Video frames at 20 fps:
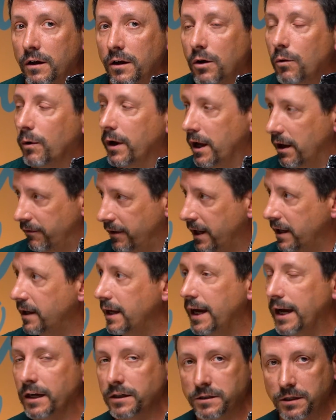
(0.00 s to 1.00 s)
We have had to
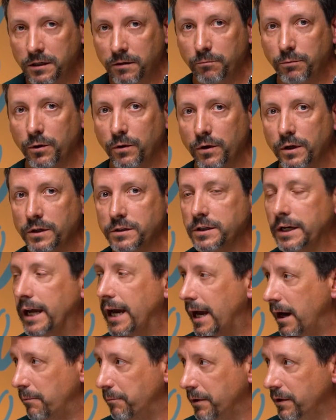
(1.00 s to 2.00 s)
exit employees. It
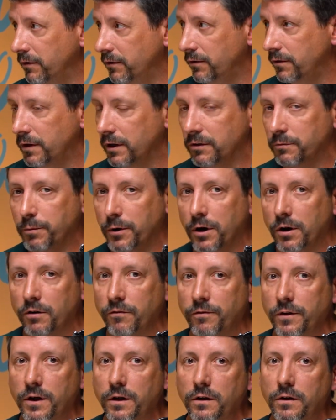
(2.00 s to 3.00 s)
happens. It's part of
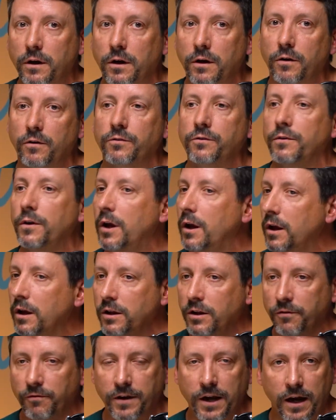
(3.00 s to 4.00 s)
it. You know,
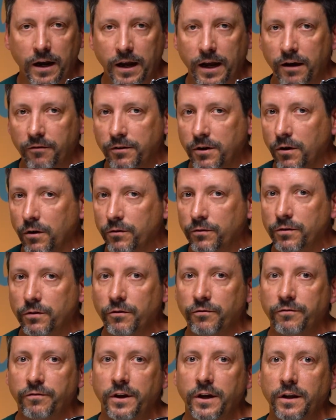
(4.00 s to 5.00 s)
you've got to have cultural
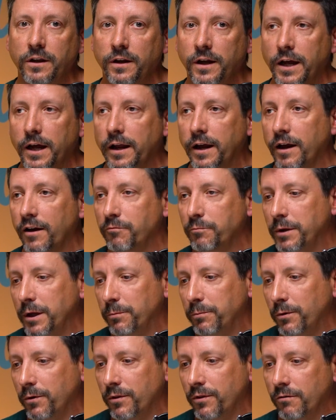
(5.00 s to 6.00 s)
fit. You got to have
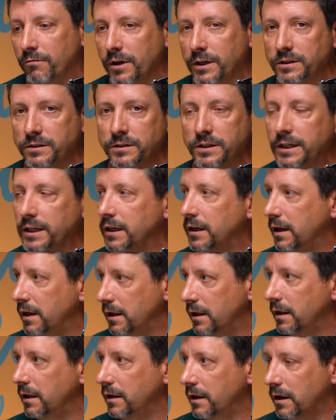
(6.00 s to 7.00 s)
people in the right seat,
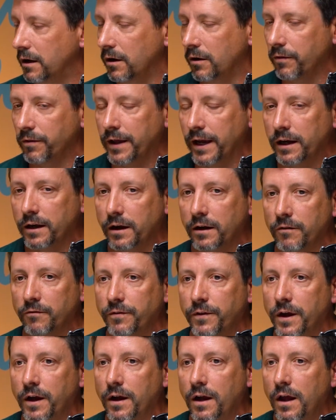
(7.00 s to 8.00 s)
and, you know, that kind of
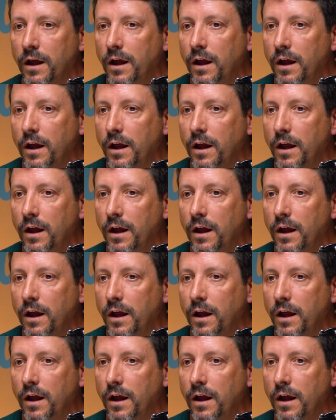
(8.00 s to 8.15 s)
thing.